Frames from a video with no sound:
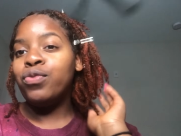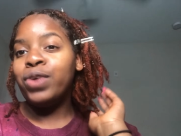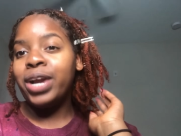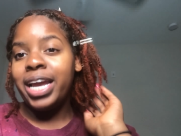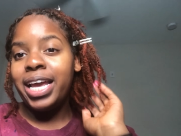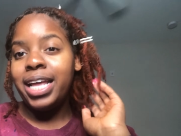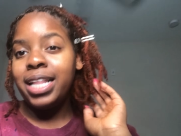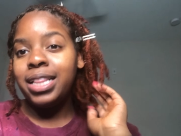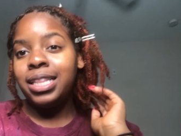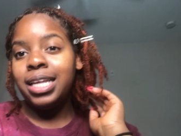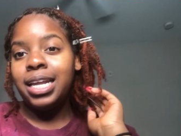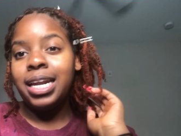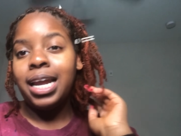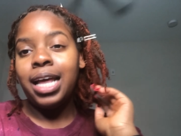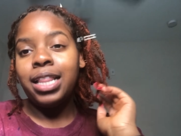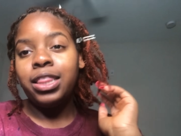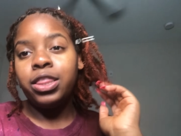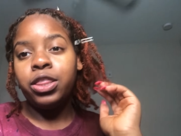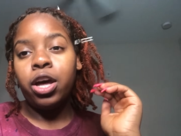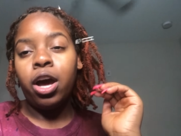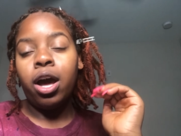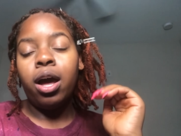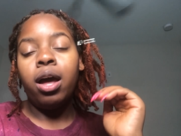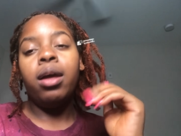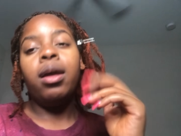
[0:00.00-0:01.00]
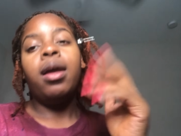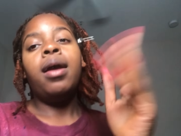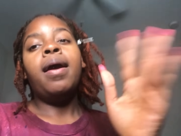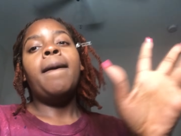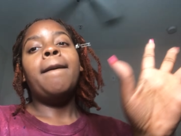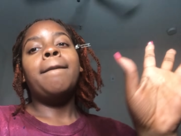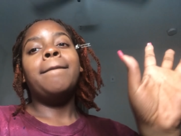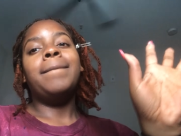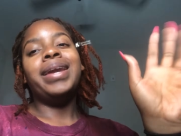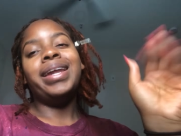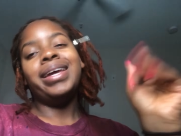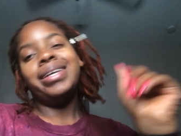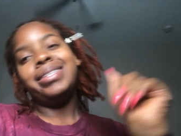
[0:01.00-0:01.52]
red than I thought,
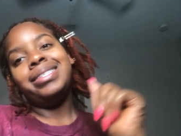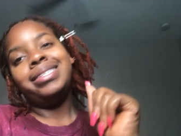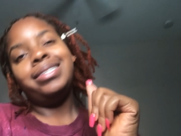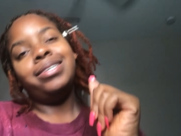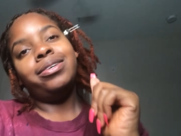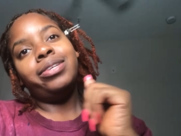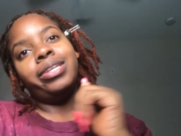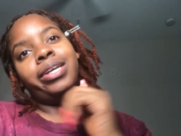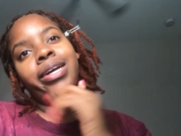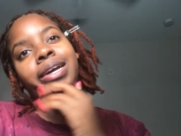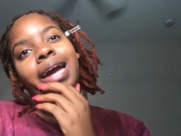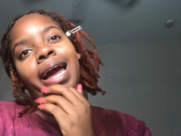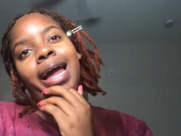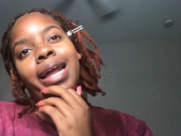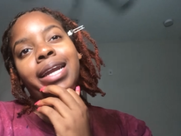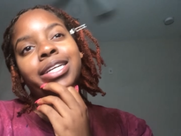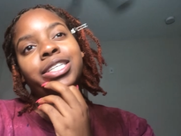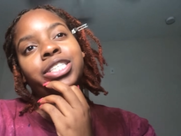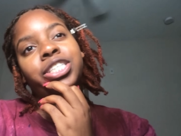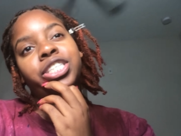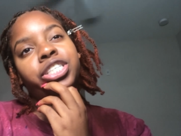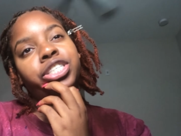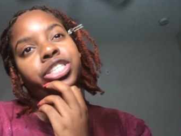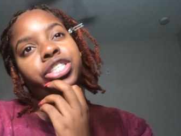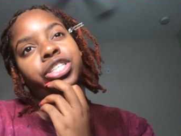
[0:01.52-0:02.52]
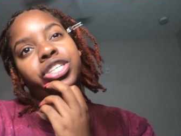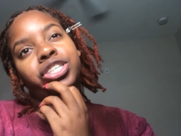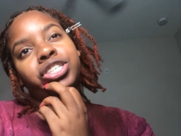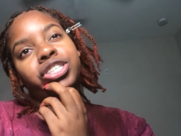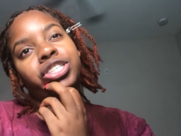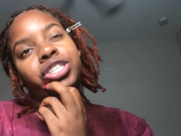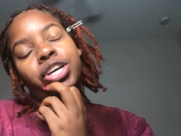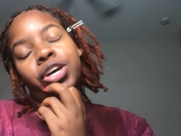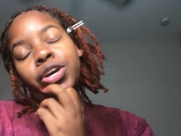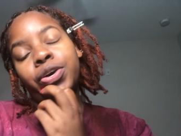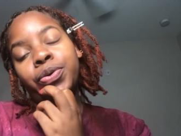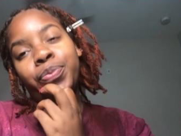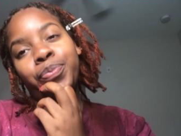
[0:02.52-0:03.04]
but I still look kind of ginger,
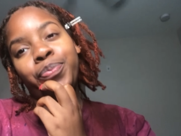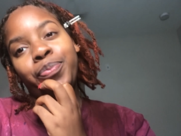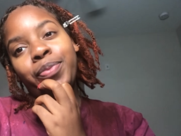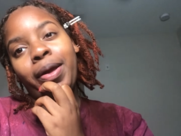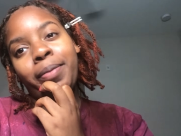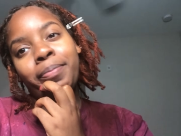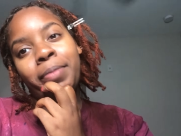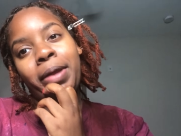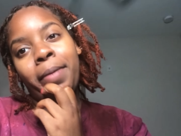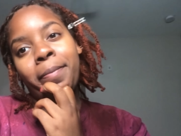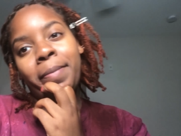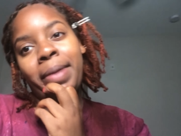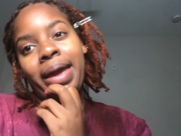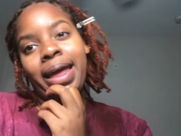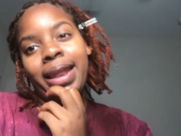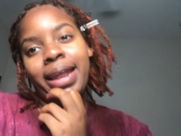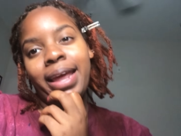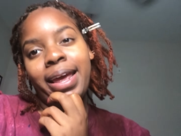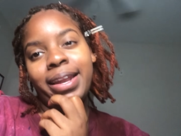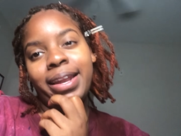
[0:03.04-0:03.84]
so I'm not mad